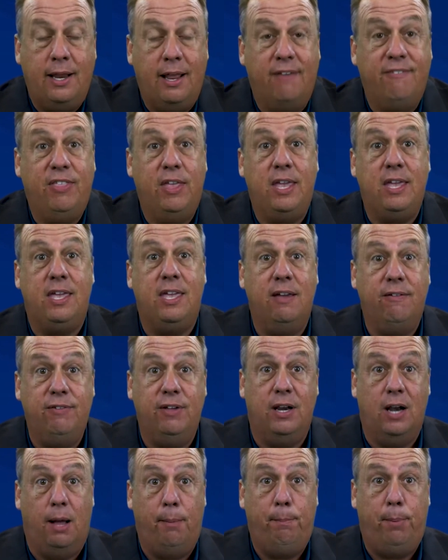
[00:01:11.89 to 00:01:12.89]
Have they
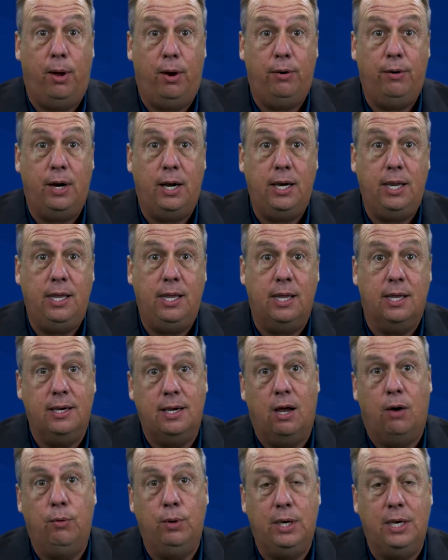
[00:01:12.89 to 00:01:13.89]
given up already and
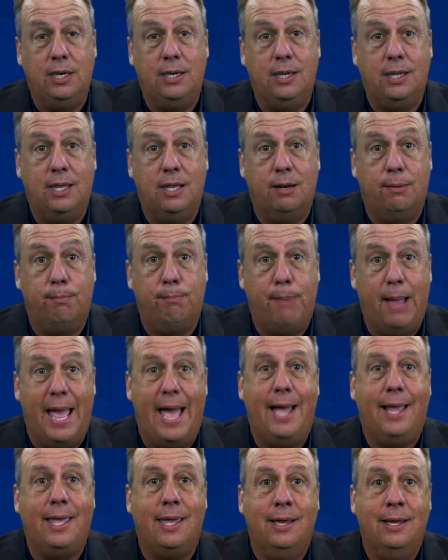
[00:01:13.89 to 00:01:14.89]
now we need to get them
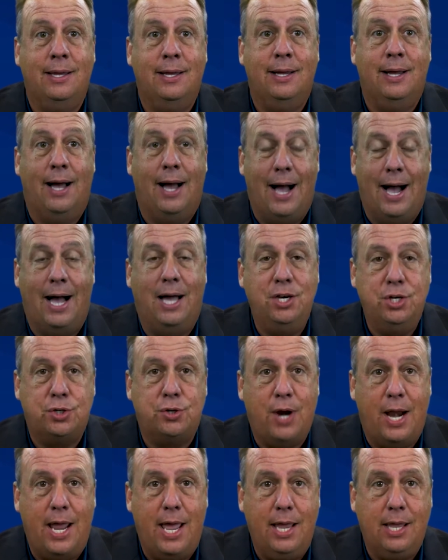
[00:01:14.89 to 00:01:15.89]
back on
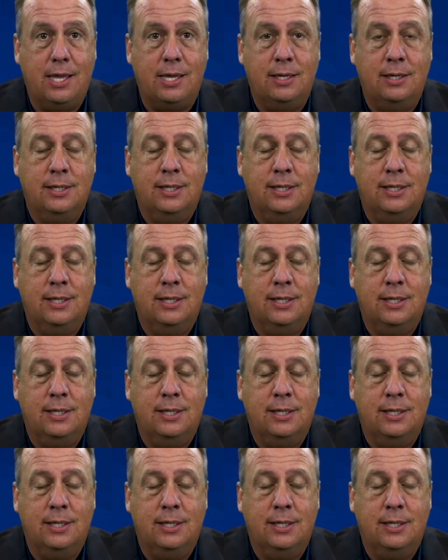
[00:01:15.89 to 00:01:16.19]
track?